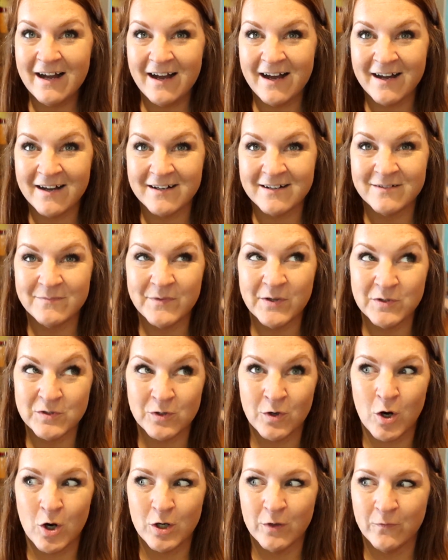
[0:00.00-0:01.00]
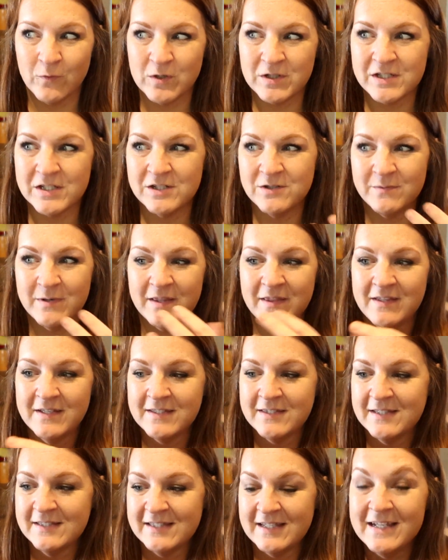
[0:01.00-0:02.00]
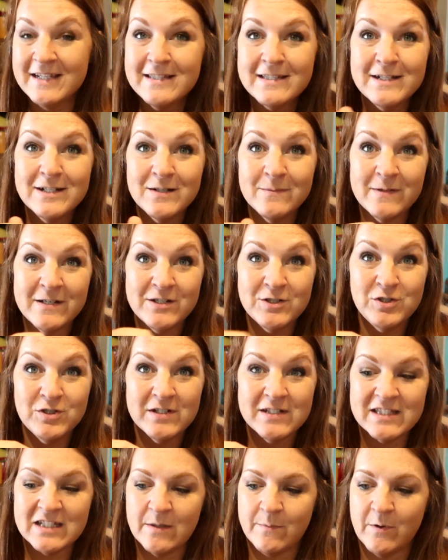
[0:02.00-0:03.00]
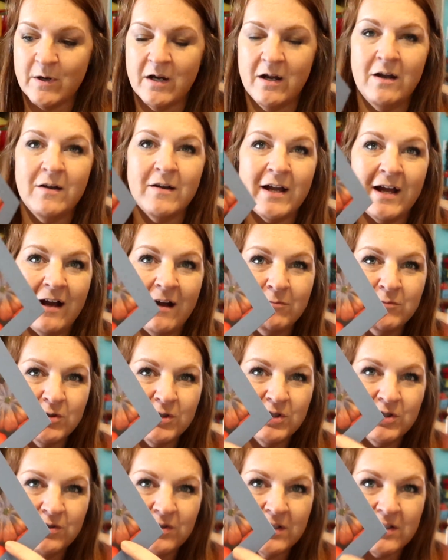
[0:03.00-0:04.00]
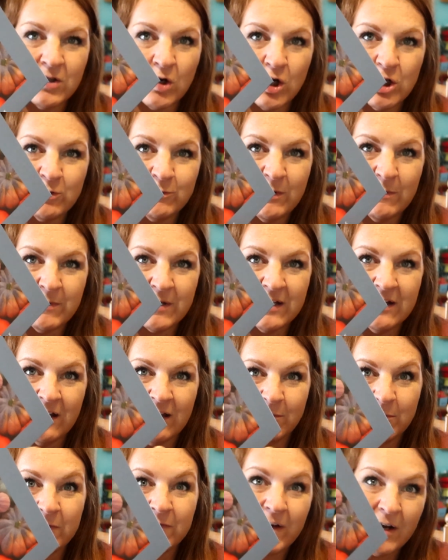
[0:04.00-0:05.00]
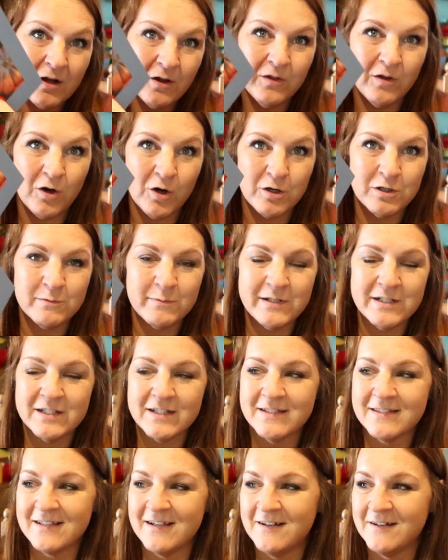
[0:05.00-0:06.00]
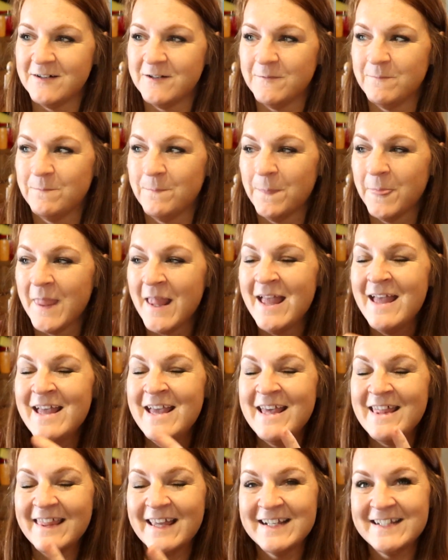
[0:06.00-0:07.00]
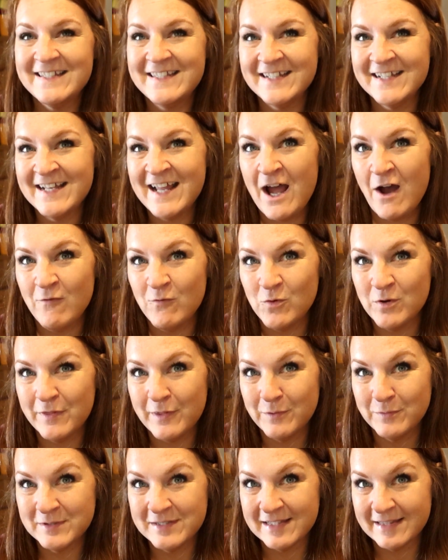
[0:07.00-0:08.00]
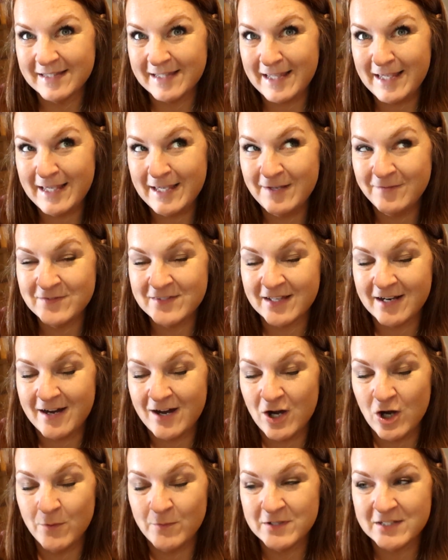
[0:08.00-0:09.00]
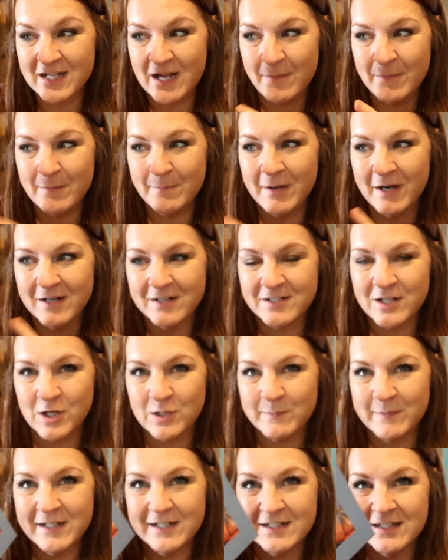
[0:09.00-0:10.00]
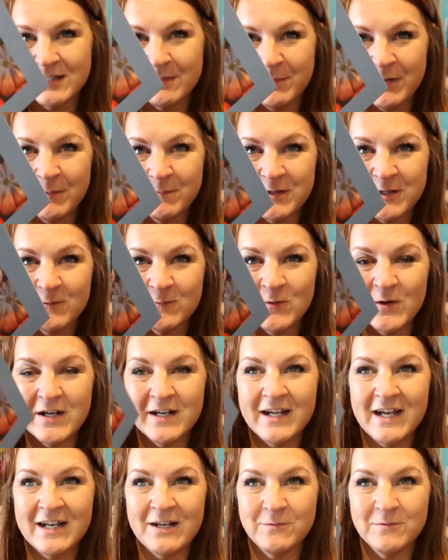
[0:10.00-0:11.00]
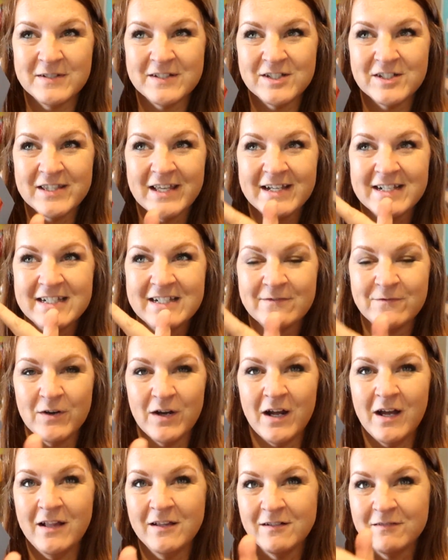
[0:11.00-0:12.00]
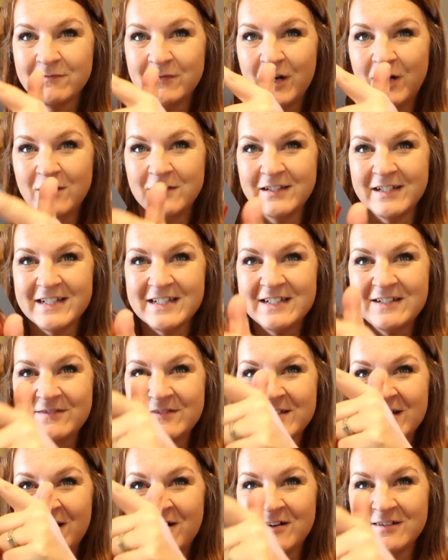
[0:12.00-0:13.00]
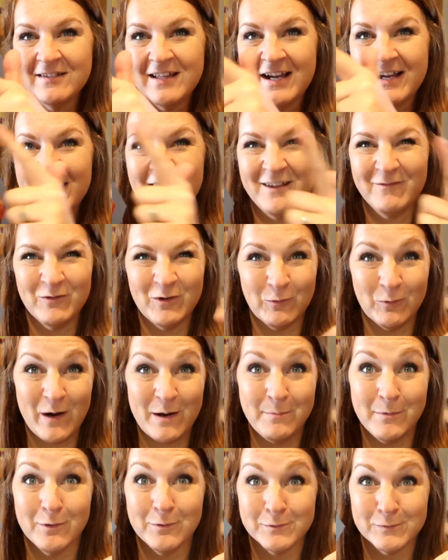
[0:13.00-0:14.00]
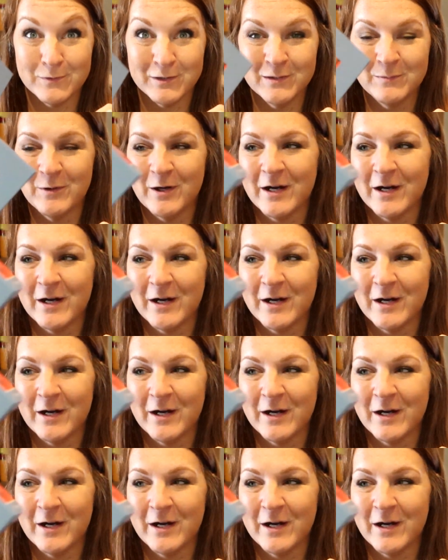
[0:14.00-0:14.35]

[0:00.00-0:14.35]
Um, those are harder for us to do, but this is easier because you can separate. Okay, I'm gonna do this orange pumpkin. Now let me find all the orange pieces. Um, they did have one that was leaves that I almost got, but Merritt talked me into the pumpkin one and it was just like different color fall leaves, all like kind of a rainbow. It was really